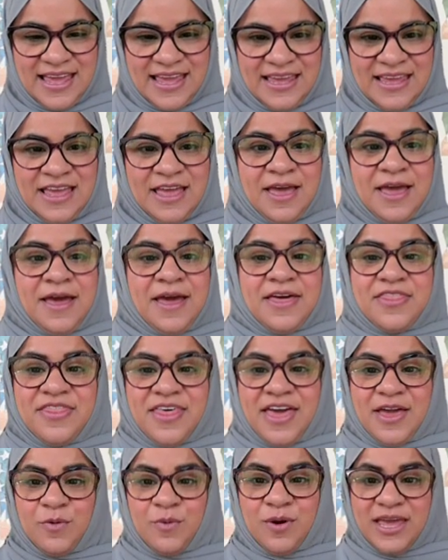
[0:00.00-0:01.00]
Okay,
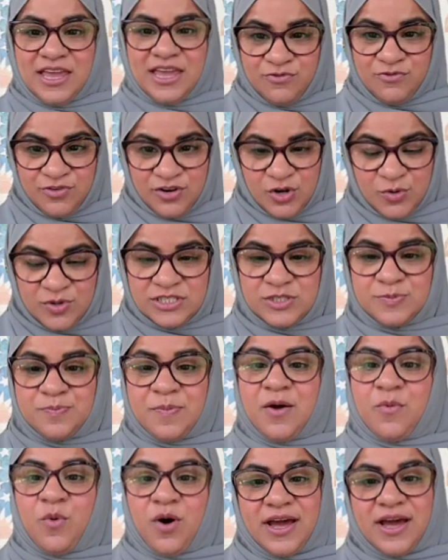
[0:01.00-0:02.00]
they were
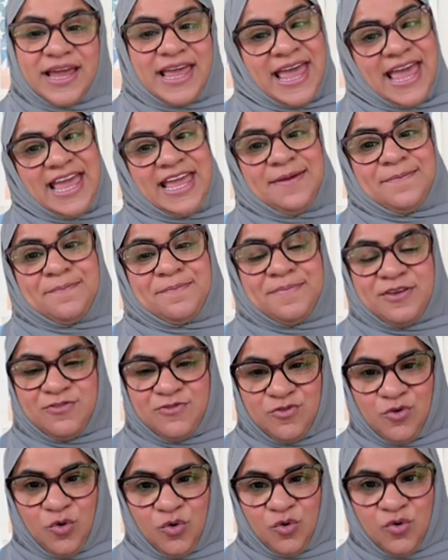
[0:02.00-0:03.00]
influenced by what came
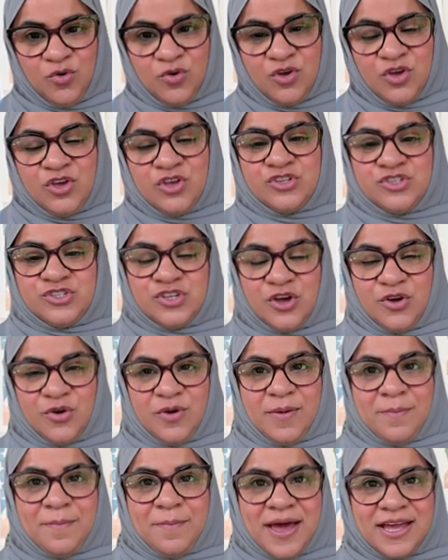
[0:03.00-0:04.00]
before.
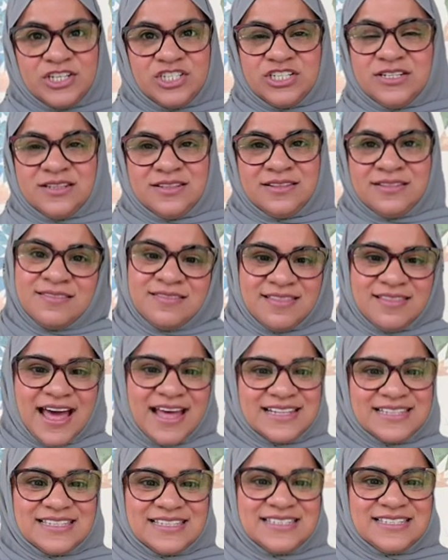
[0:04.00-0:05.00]
So imagine
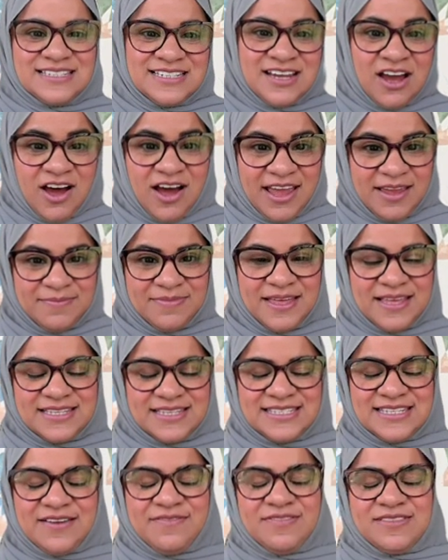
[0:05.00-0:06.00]
that time,
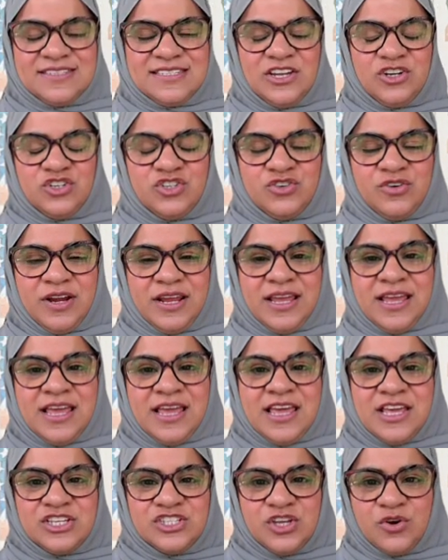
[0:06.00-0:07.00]
that 7th
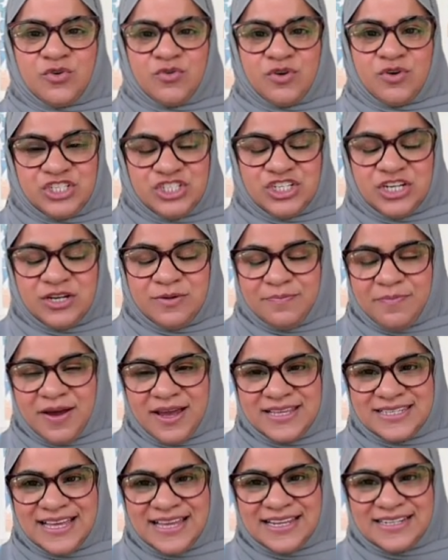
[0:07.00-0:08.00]
century. So
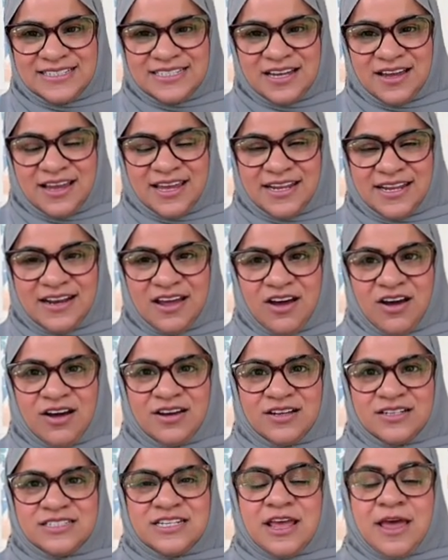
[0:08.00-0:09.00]
Christian Byzantine
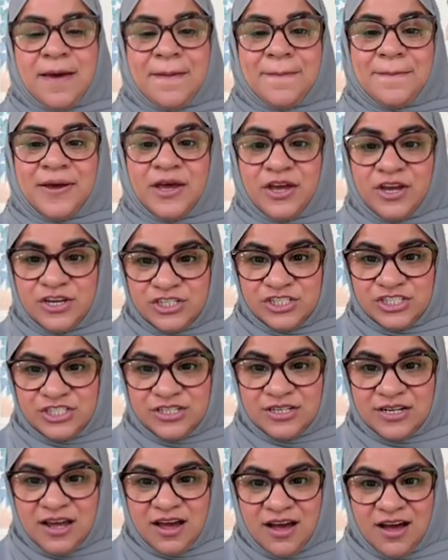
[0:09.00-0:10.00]
art,
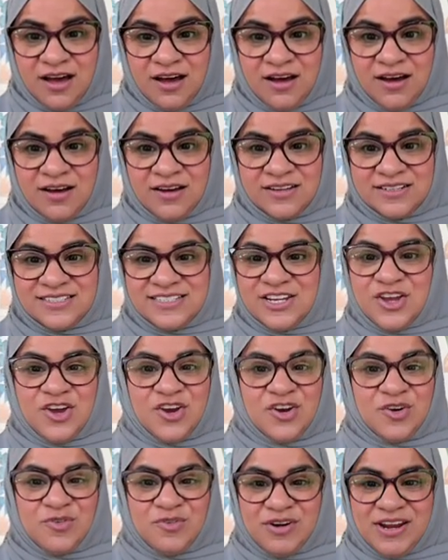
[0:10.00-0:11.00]
Persian art,
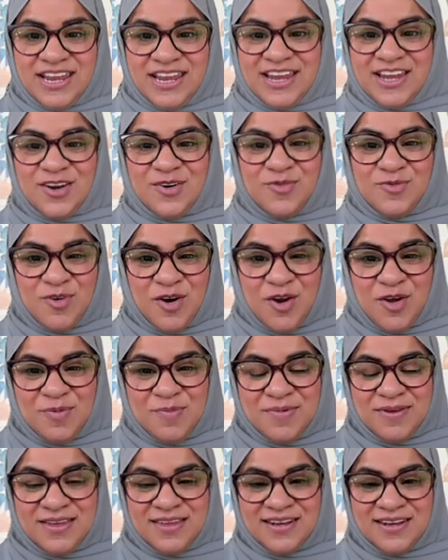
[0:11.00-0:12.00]
Greek,
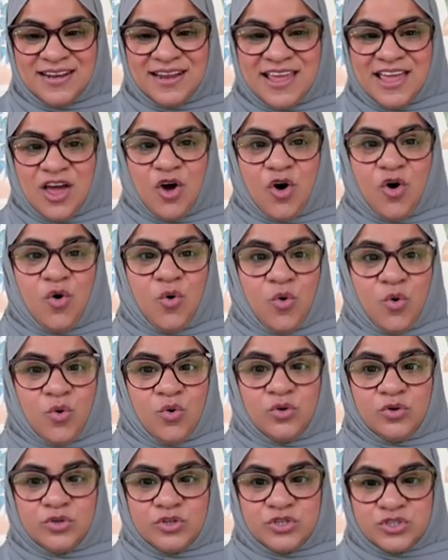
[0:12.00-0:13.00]
Roman,
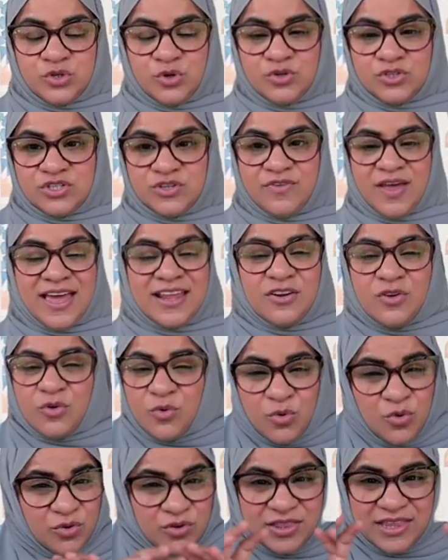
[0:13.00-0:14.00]
all sorts of,
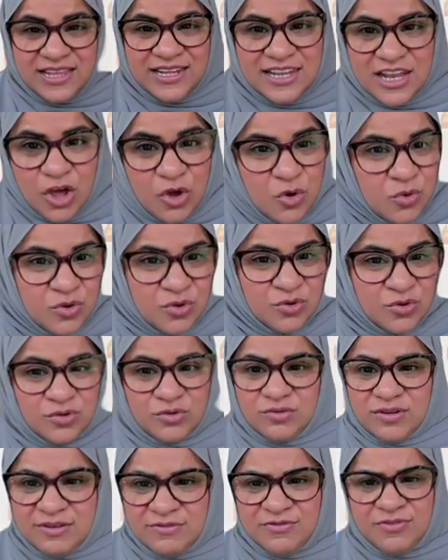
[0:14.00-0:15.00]
and all the
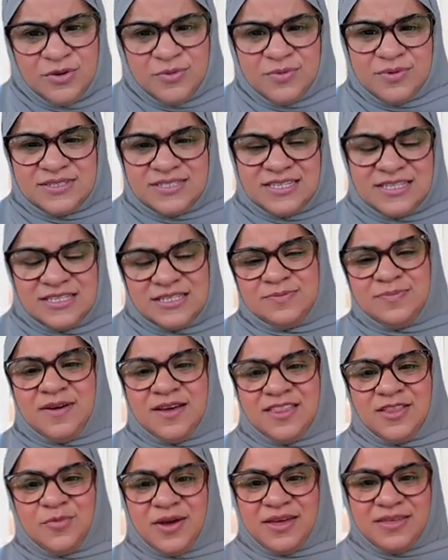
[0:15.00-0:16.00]
local
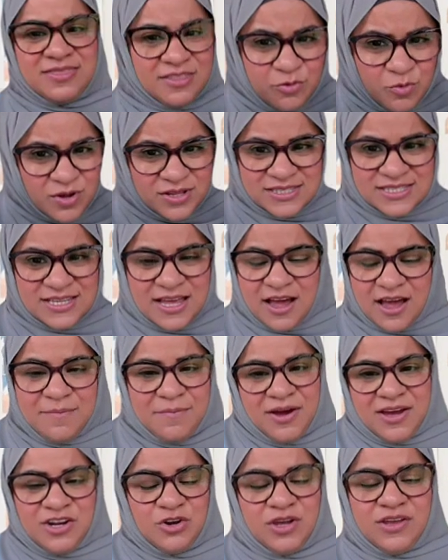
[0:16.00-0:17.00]
influences, by the way, the ones
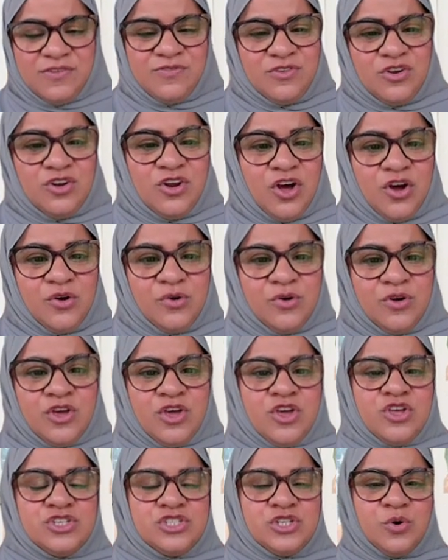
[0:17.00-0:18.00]
that I might not even
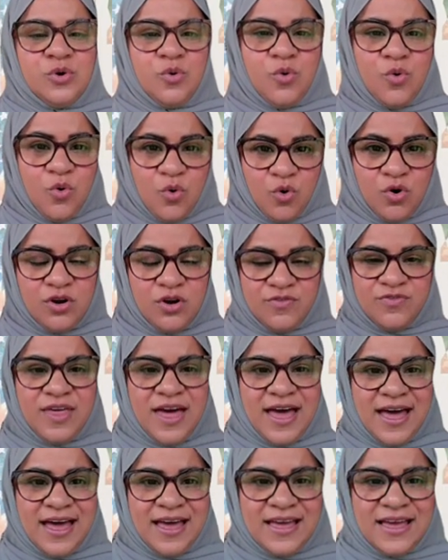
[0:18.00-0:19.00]
know. So all
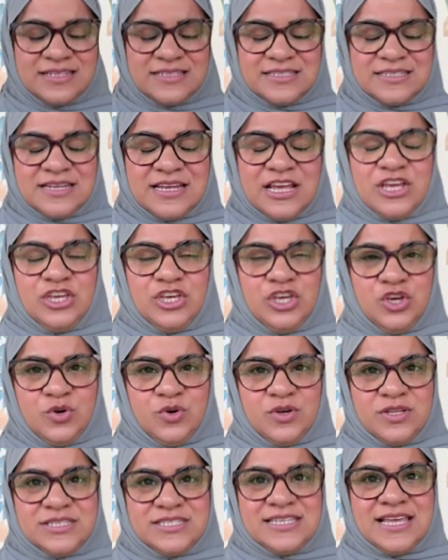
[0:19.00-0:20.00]
of that,
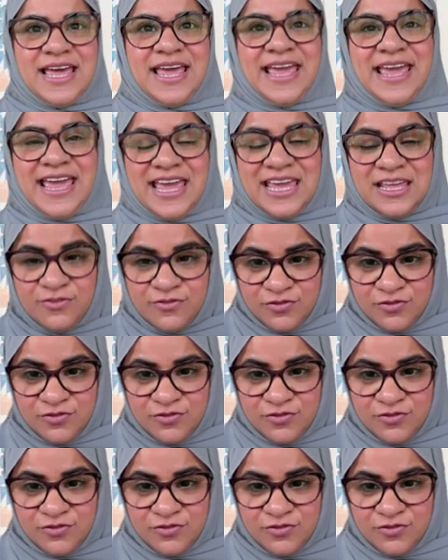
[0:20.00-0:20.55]
you could say,